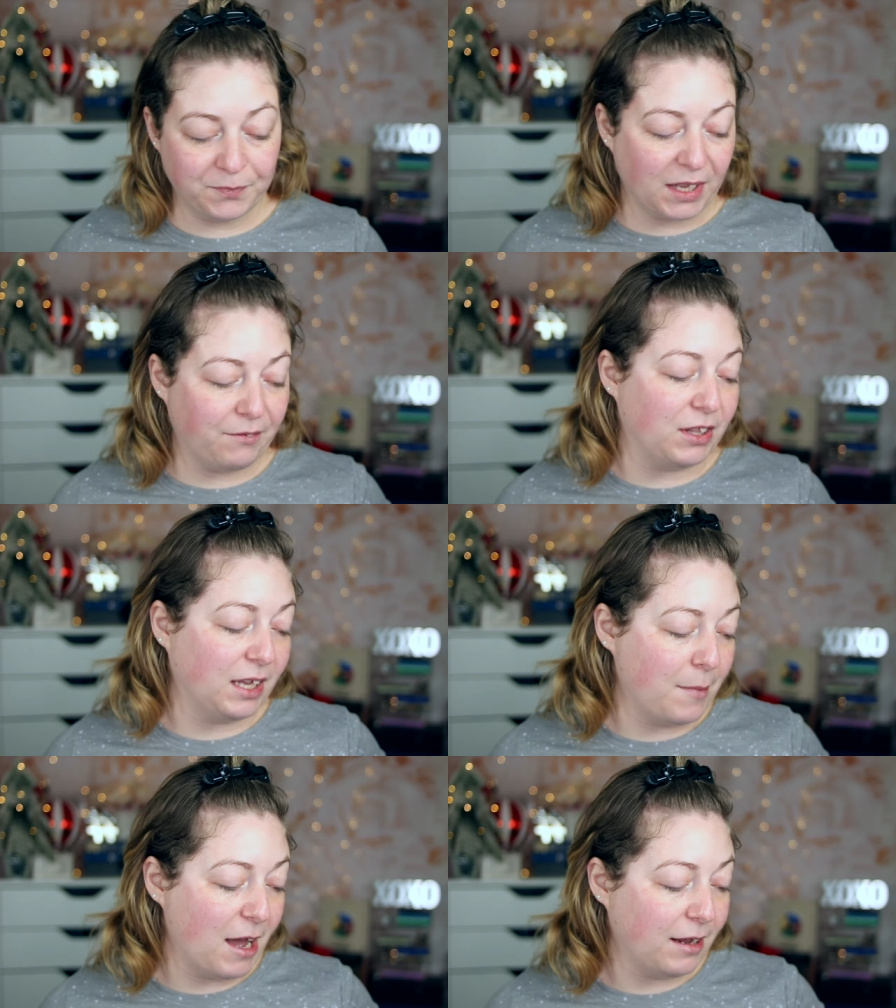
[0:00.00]
if you
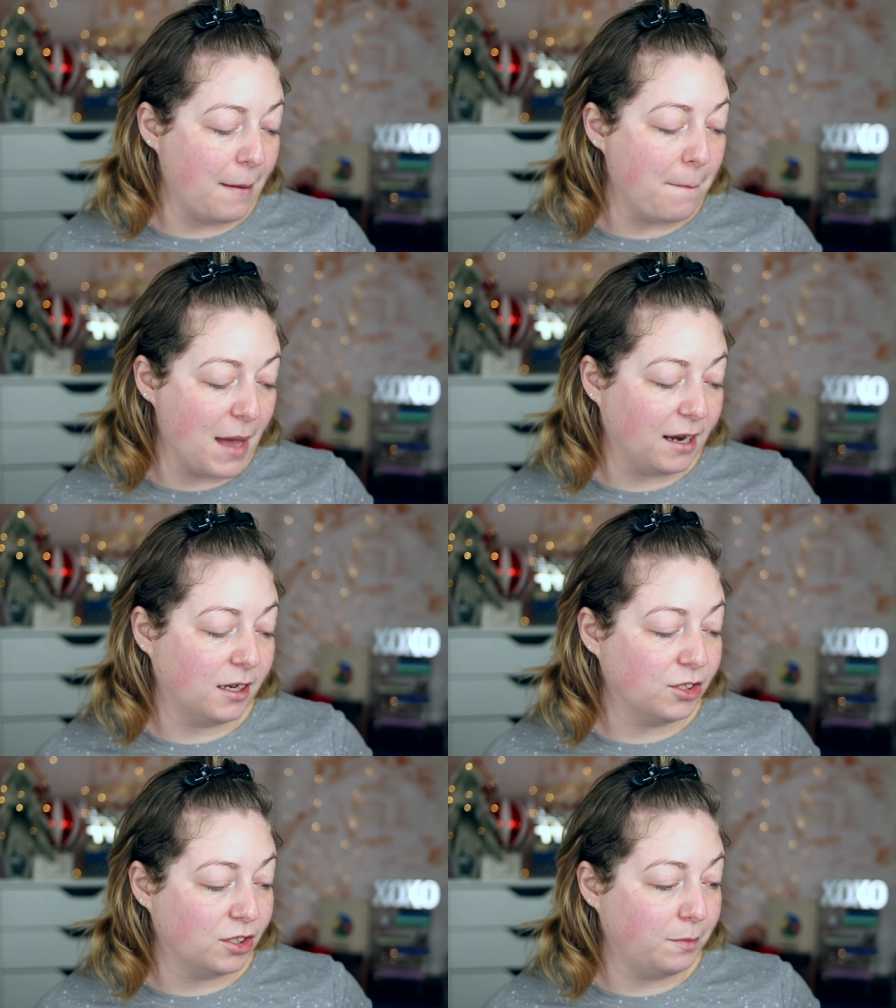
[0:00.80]
think about it,
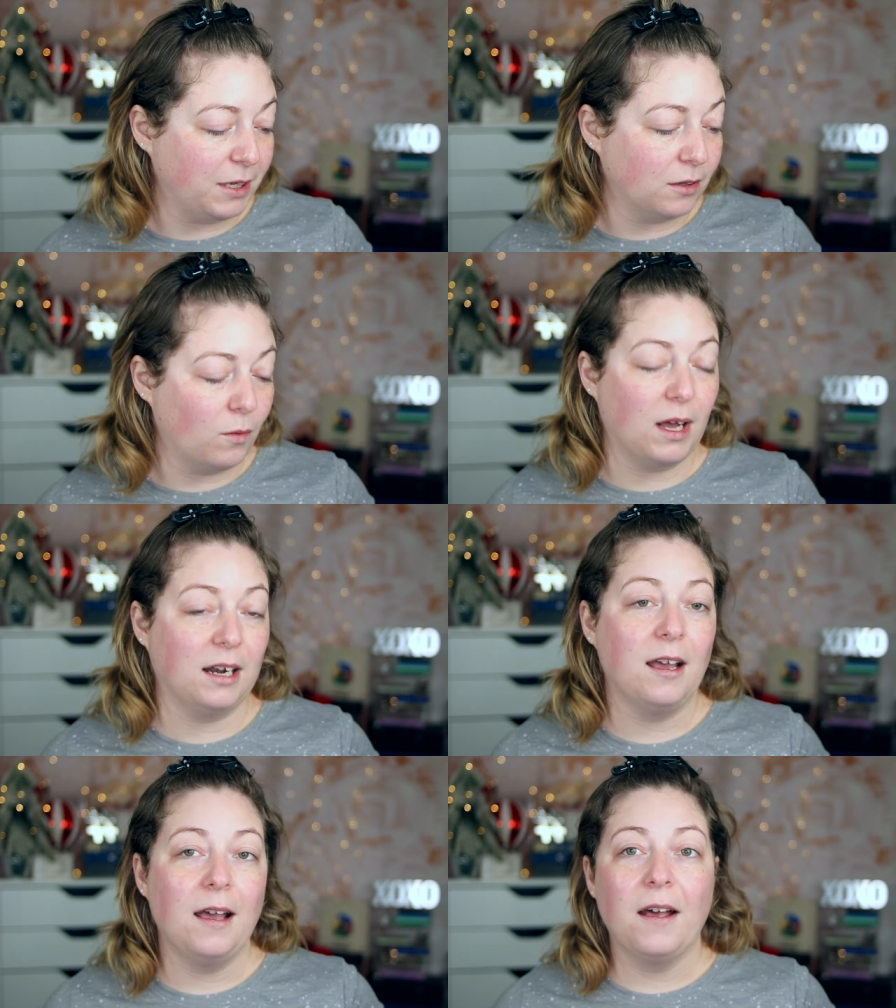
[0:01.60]
Meta should be the
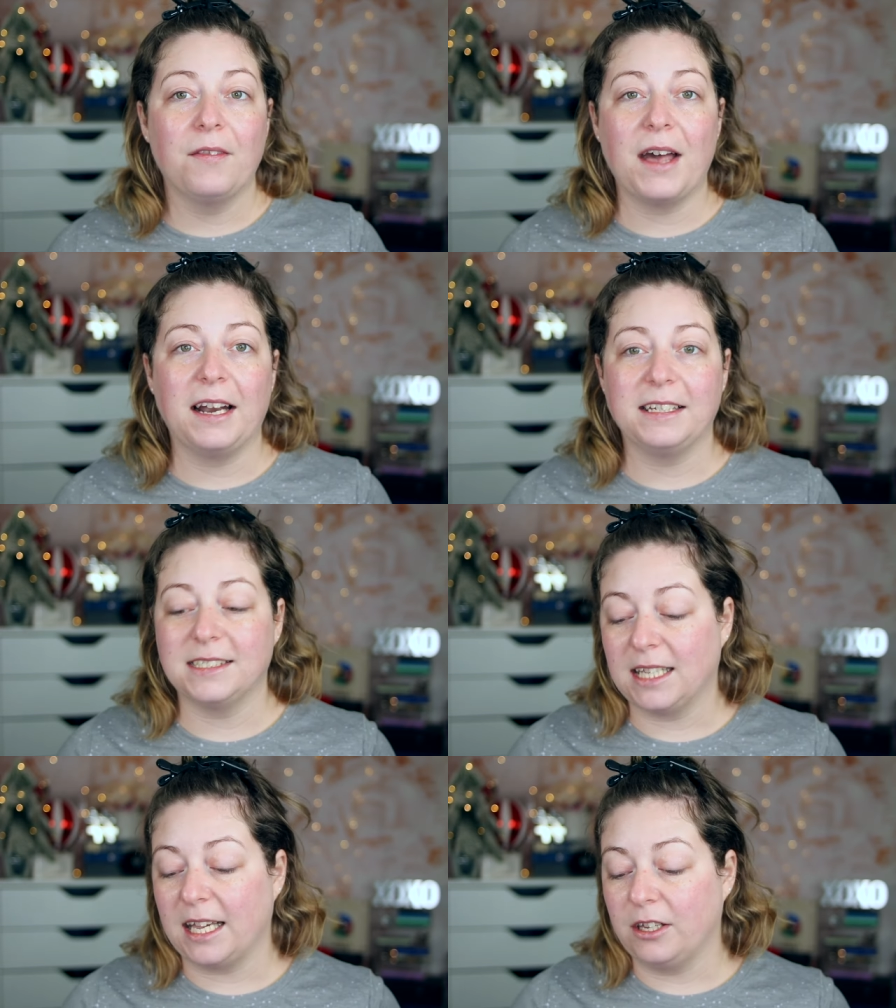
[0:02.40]
one that
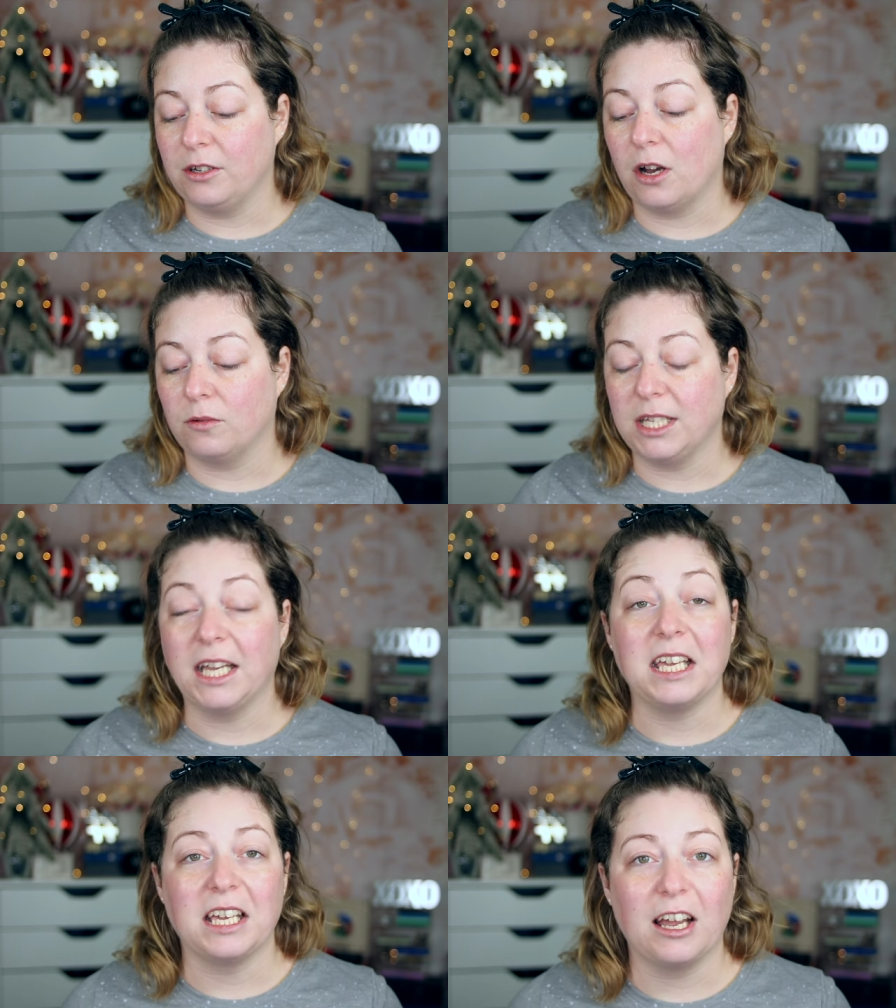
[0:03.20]
is like, you know,
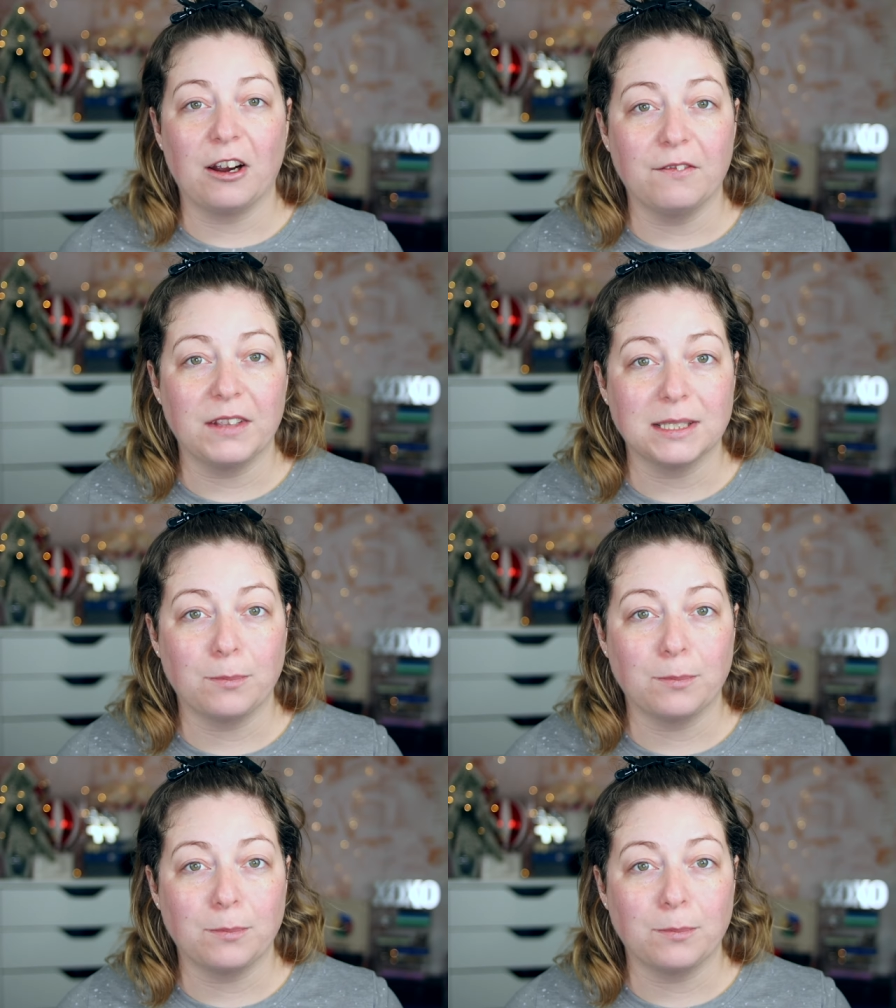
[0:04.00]
taking care of this